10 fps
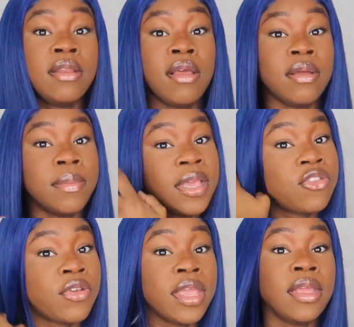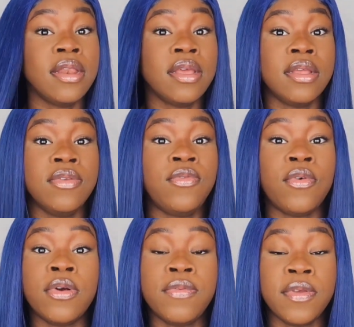I straightened on
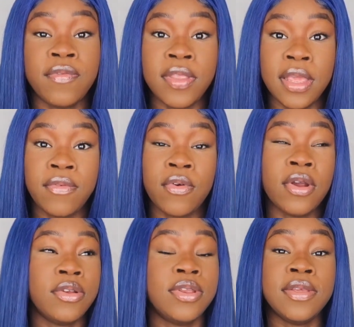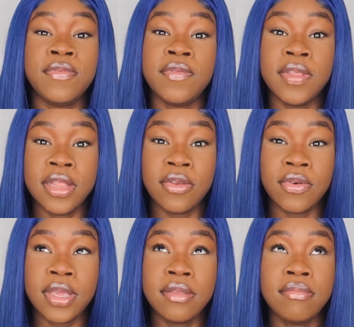450
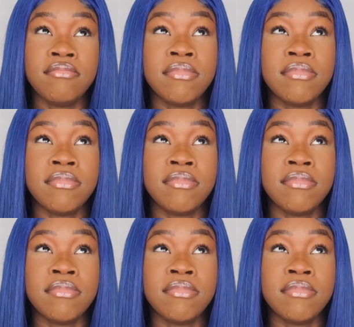degrees.